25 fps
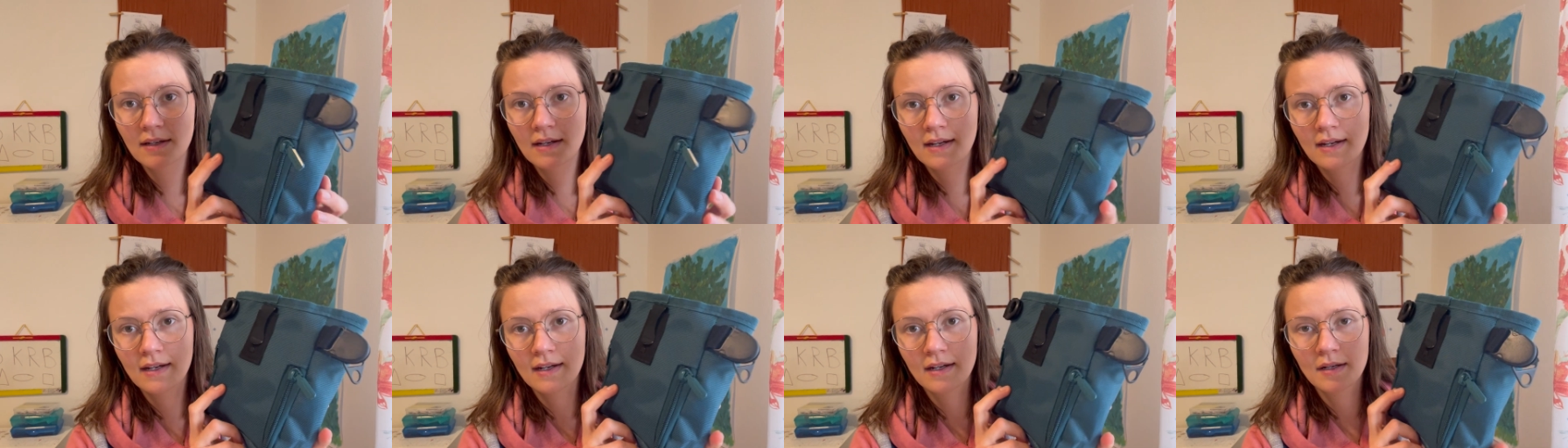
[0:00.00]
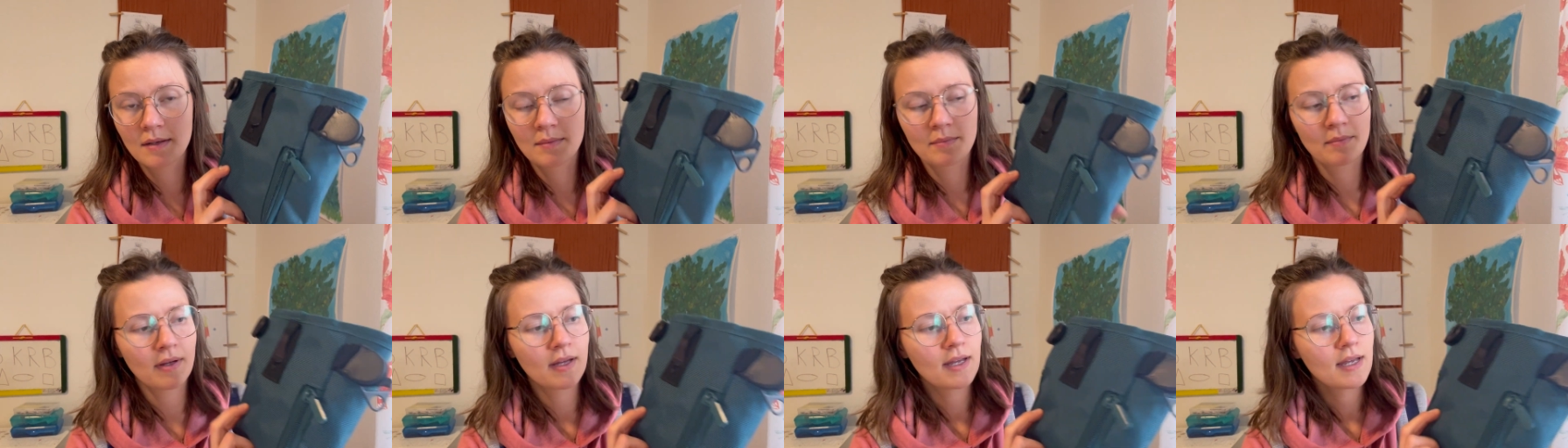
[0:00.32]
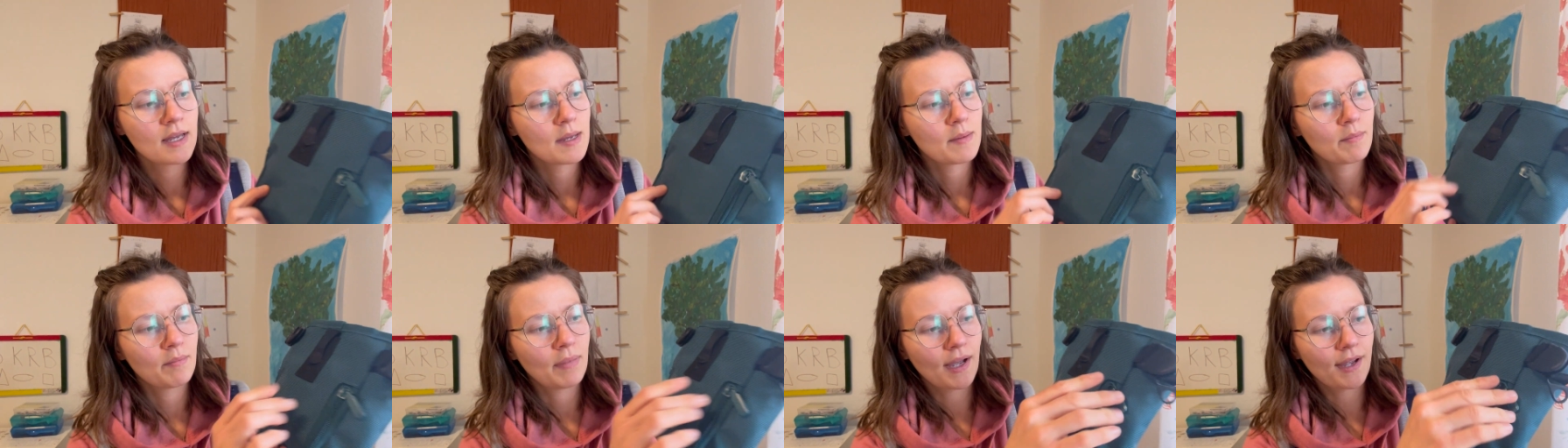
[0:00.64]

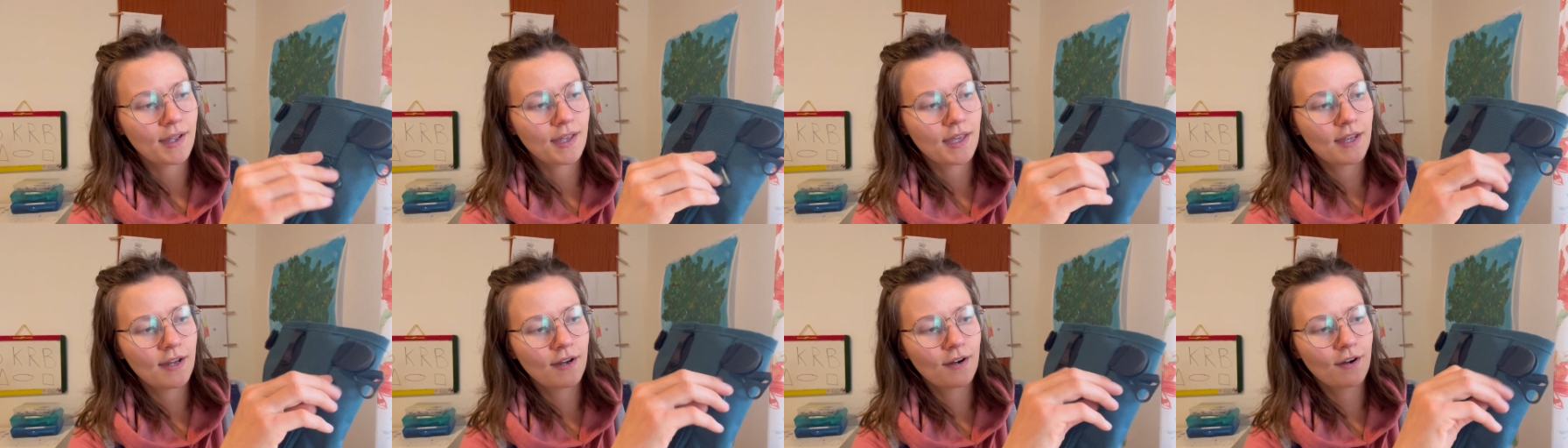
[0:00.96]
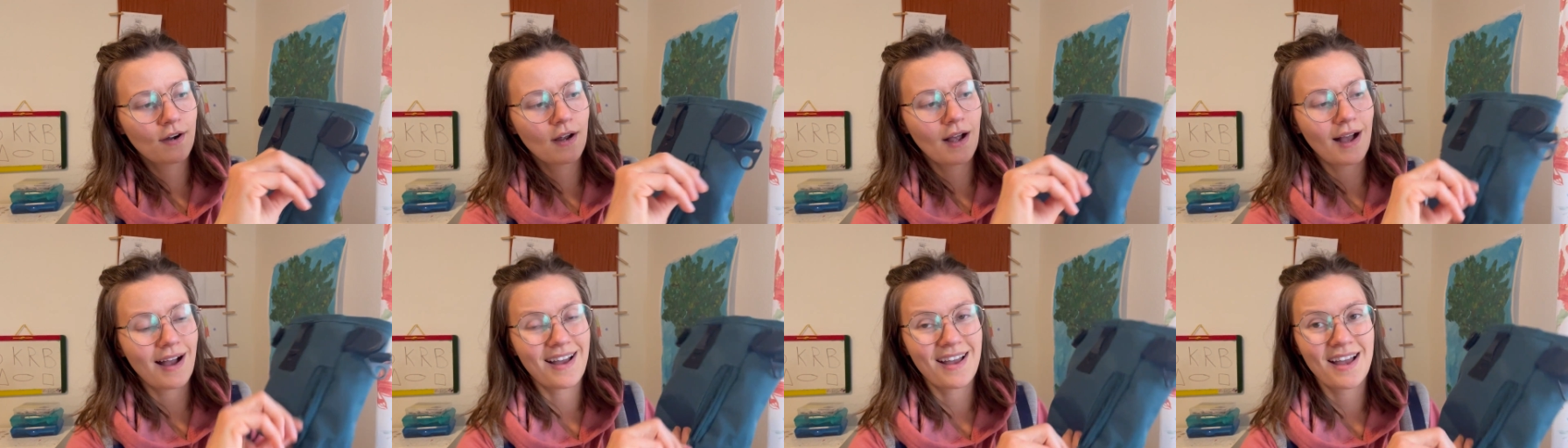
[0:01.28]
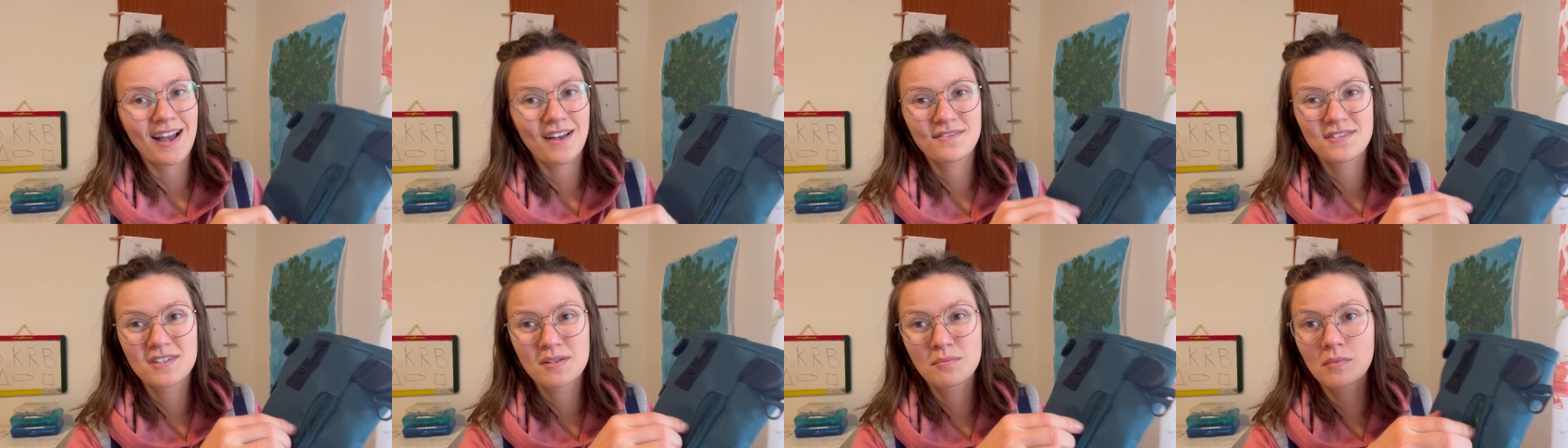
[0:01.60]
Back here, I
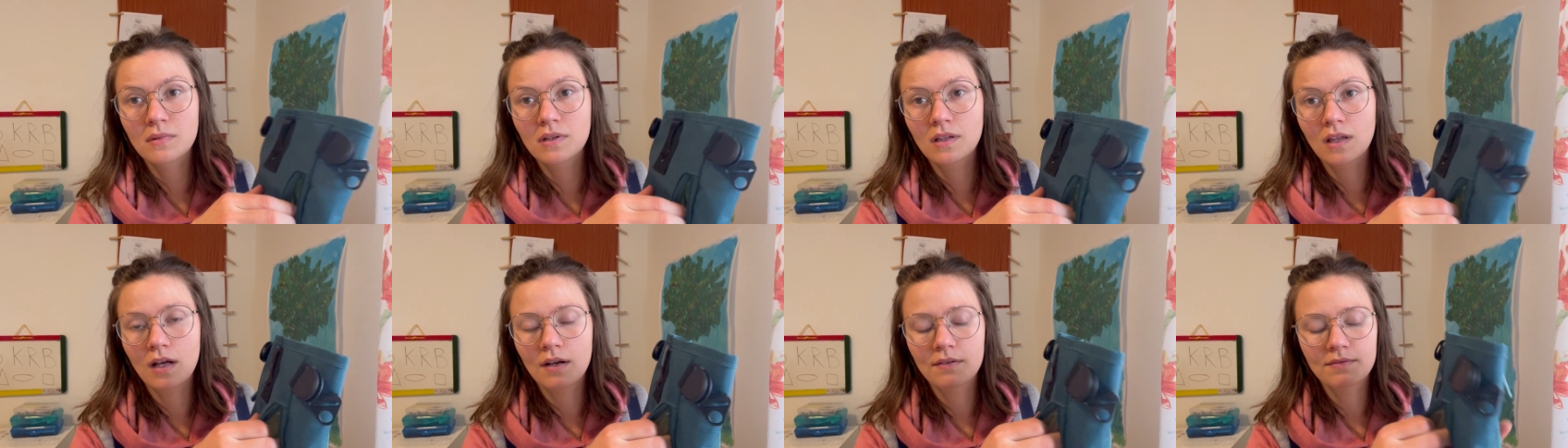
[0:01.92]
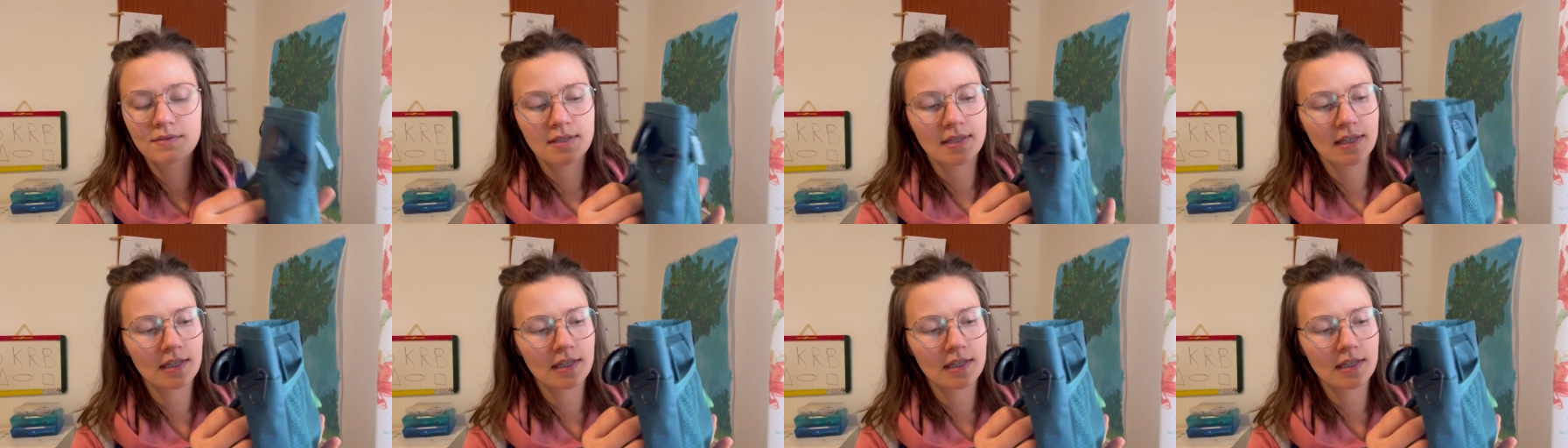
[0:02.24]
have some gloves.